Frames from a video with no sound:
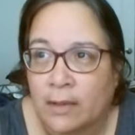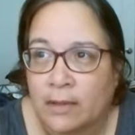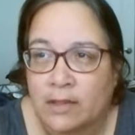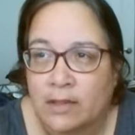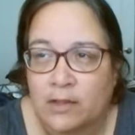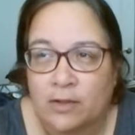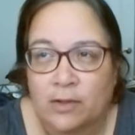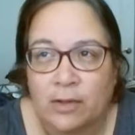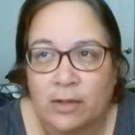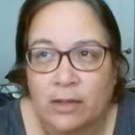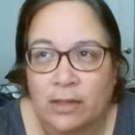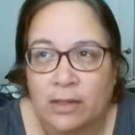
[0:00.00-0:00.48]

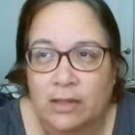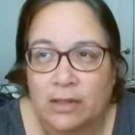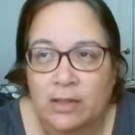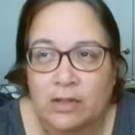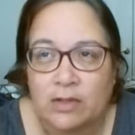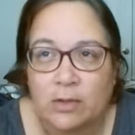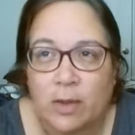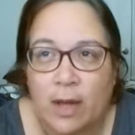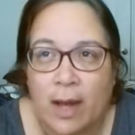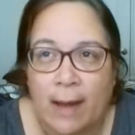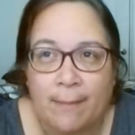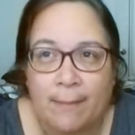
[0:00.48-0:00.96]
certain
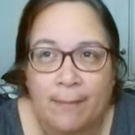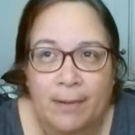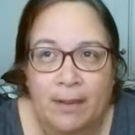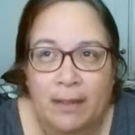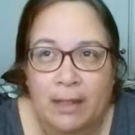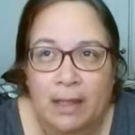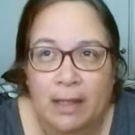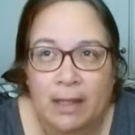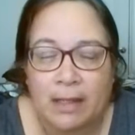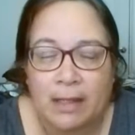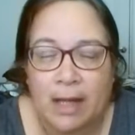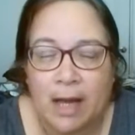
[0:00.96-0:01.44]
things to
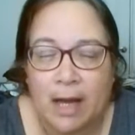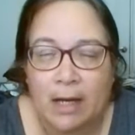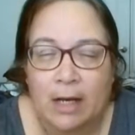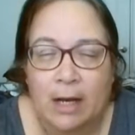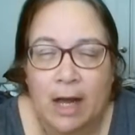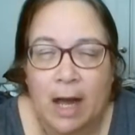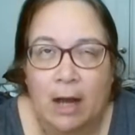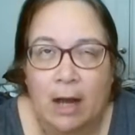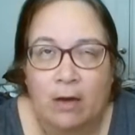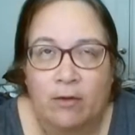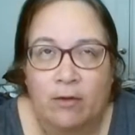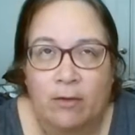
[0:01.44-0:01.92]
happen that
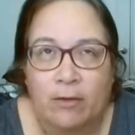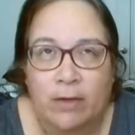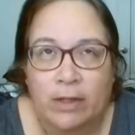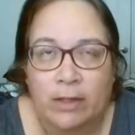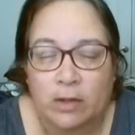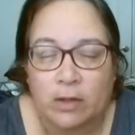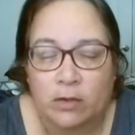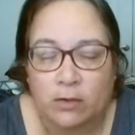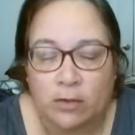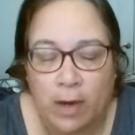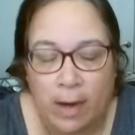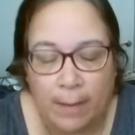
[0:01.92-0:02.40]

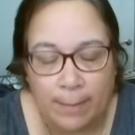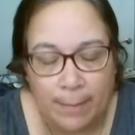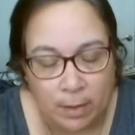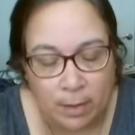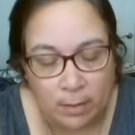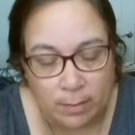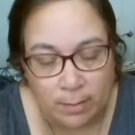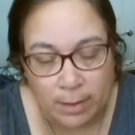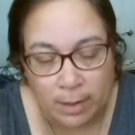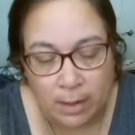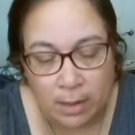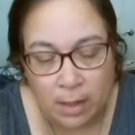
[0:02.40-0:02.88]
aggravate the crap
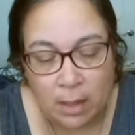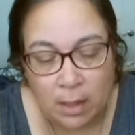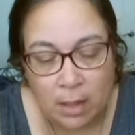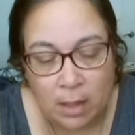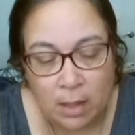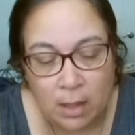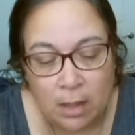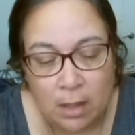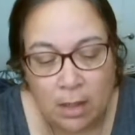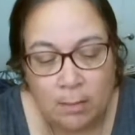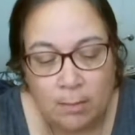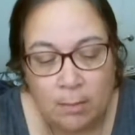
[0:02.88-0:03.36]
out of me.
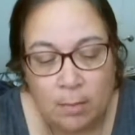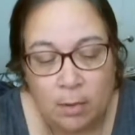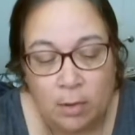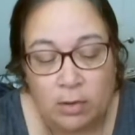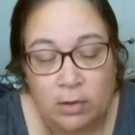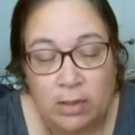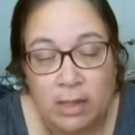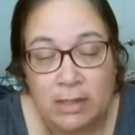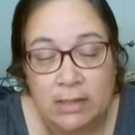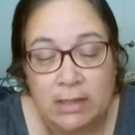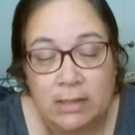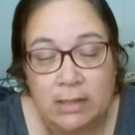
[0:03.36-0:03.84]

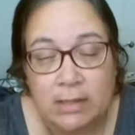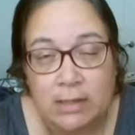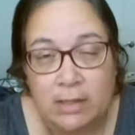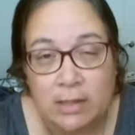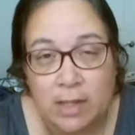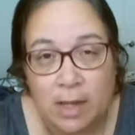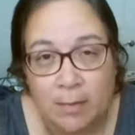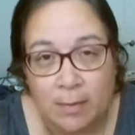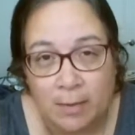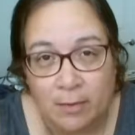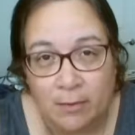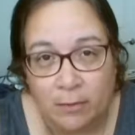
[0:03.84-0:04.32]
But that's the
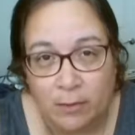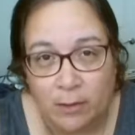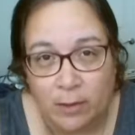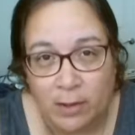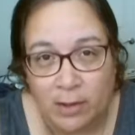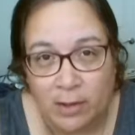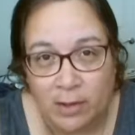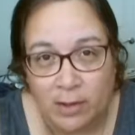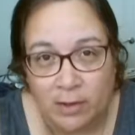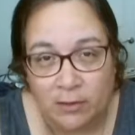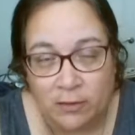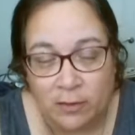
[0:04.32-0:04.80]
topic
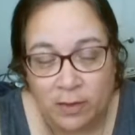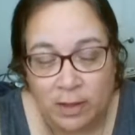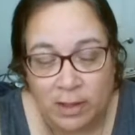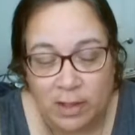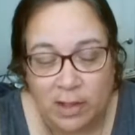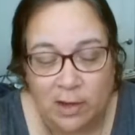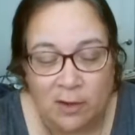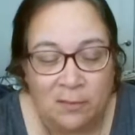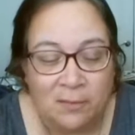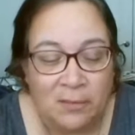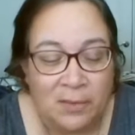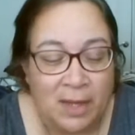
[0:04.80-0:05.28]
for another
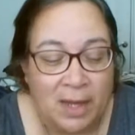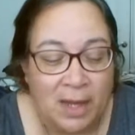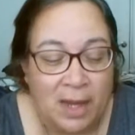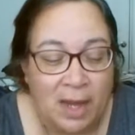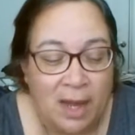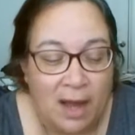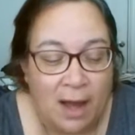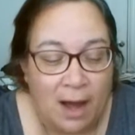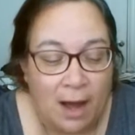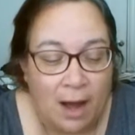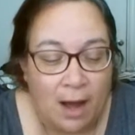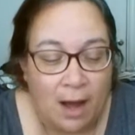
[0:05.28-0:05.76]
video.
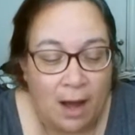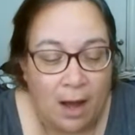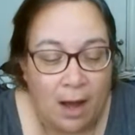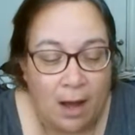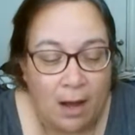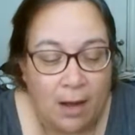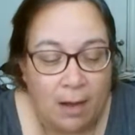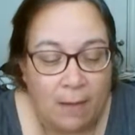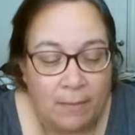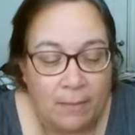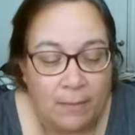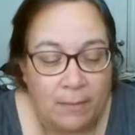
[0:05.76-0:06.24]

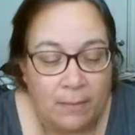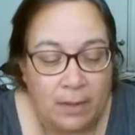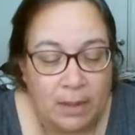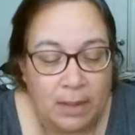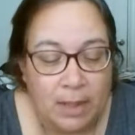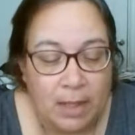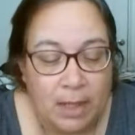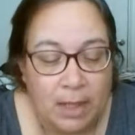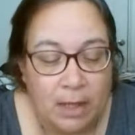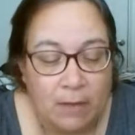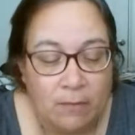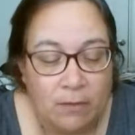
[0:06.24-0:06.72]

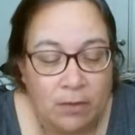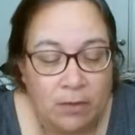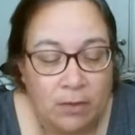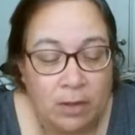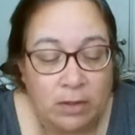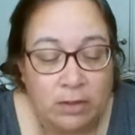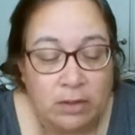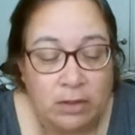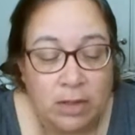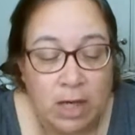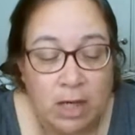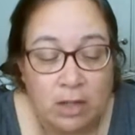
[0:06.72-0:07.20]
If
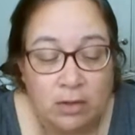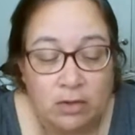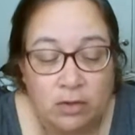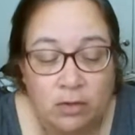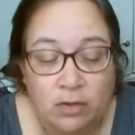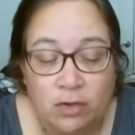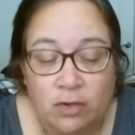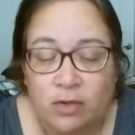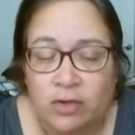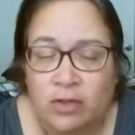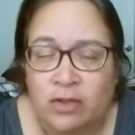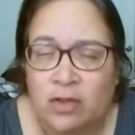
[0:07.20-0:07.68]
you're a
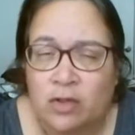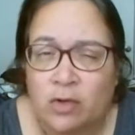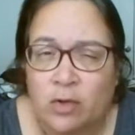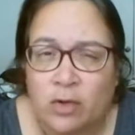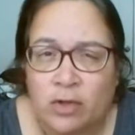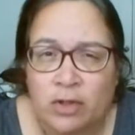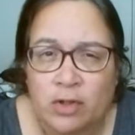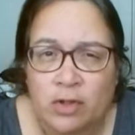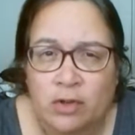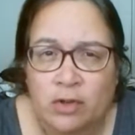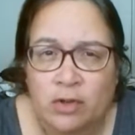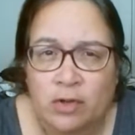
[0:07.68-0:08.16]
doctor or a
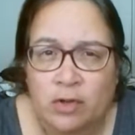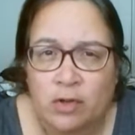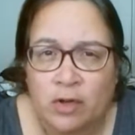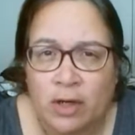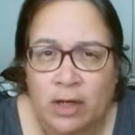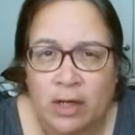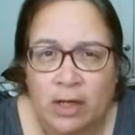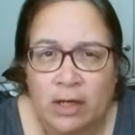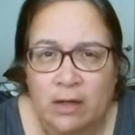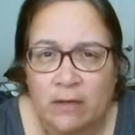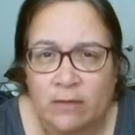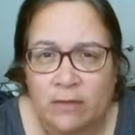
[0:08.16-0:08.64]
lawyer or
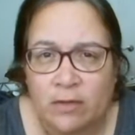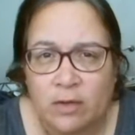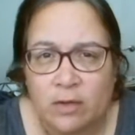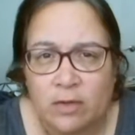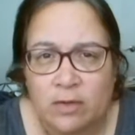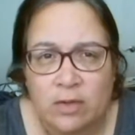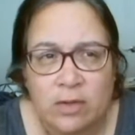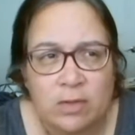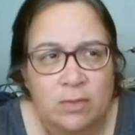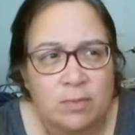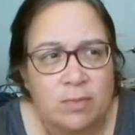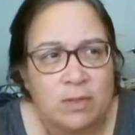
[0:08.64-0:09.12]
any of
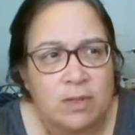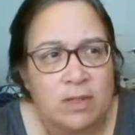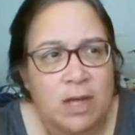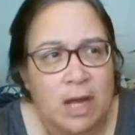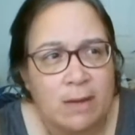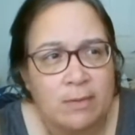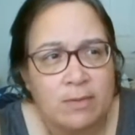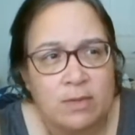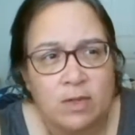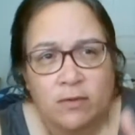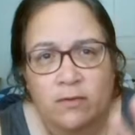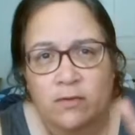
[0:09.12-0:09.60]
those
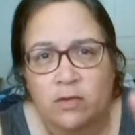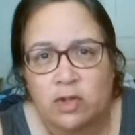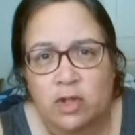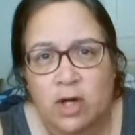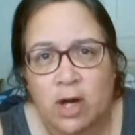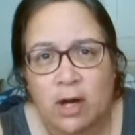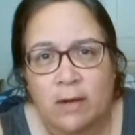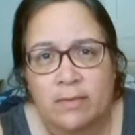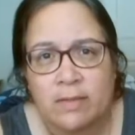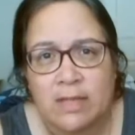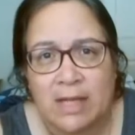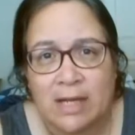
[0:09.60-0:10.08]
types of
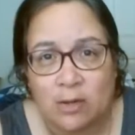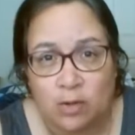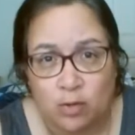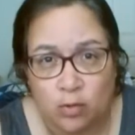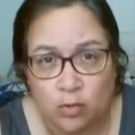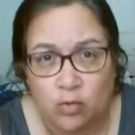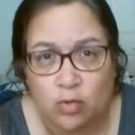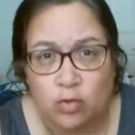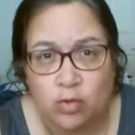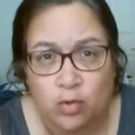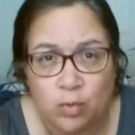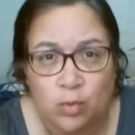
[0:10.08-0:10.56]
jobs that
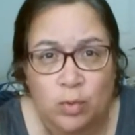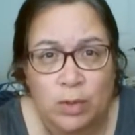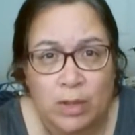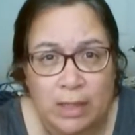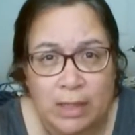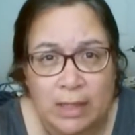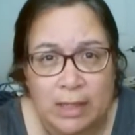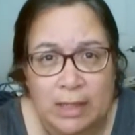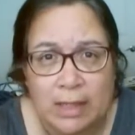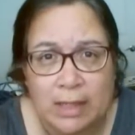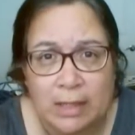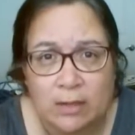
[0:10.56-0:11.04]
you do
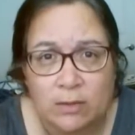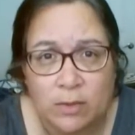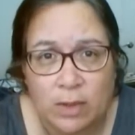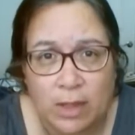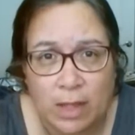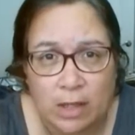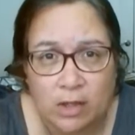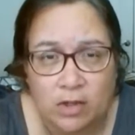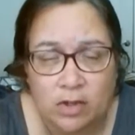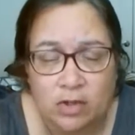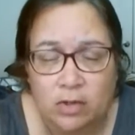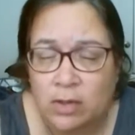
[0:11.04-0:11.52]
need an
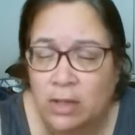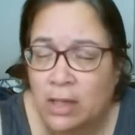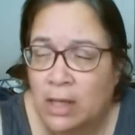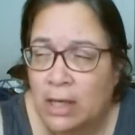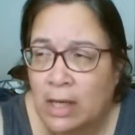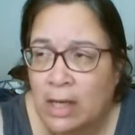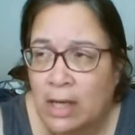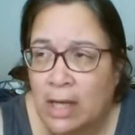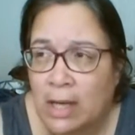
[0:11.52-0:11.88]
education,